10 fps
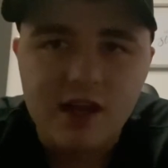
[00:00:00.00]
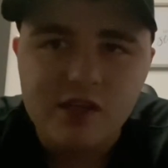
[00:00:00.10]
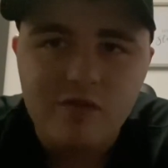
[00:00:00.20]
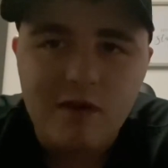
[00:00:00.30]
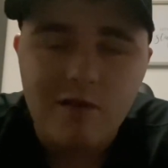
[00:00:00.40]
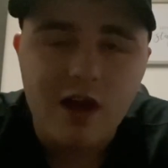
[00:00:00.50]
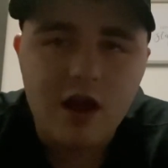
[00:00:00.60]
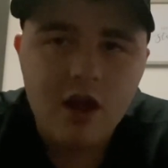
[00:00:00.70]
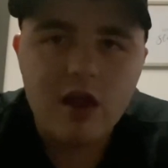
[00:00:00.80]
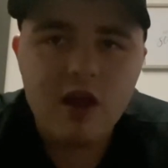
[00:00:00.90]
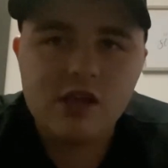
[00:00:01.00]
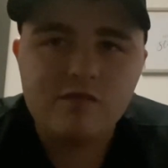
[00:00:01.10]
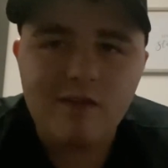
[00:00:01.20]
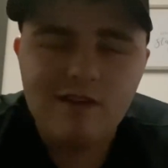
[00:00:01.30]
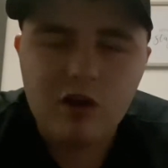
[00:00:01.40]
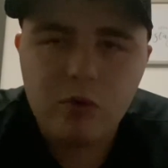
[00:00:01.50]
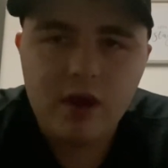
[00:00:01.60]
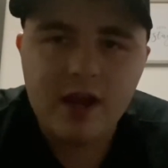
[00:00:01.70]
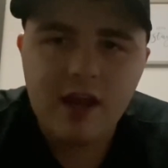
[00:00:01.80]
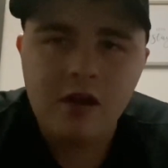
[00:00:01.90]
He's very
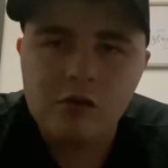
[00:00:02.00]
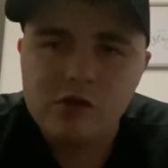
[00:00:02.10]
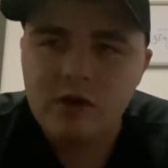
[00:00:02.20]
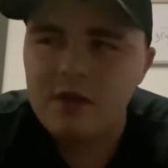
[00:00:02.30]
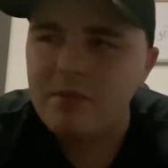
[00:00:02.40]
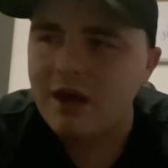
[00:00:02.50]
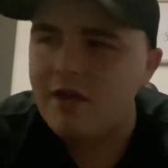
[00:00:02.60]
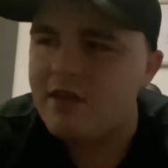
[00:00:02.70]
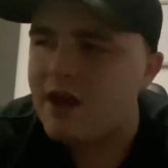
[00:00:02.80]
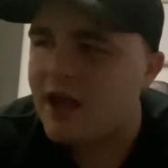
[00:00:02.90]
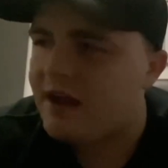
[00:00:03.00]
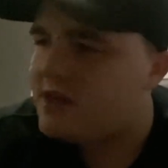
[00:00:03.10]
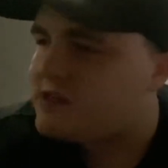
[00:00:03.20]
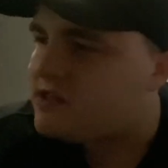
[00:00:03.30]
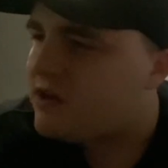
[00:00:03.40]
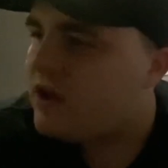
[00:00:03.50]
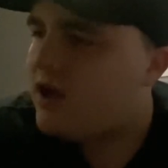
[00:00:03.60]
quick. He knows where the back of the net is.